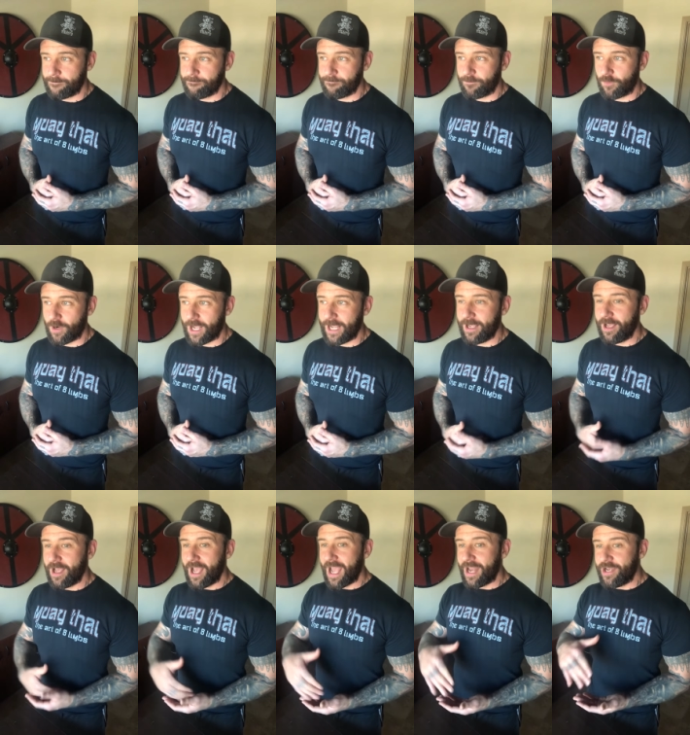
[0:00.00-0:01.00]
right?
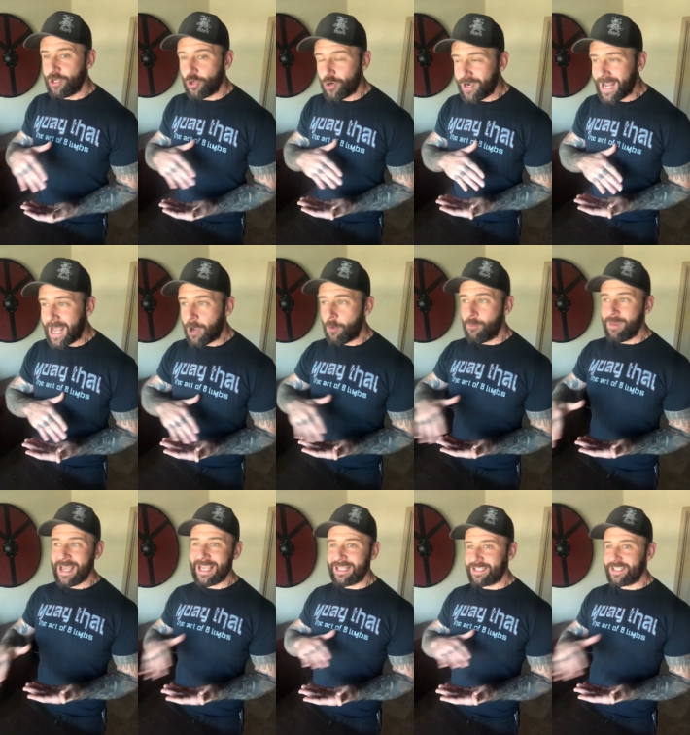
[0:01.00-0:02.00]
And you're now
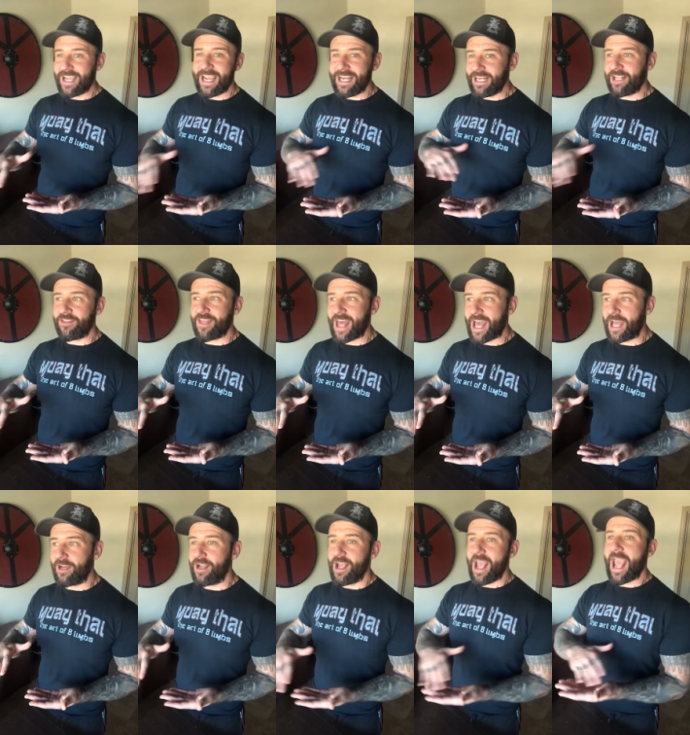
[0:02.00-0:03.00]
maintaining that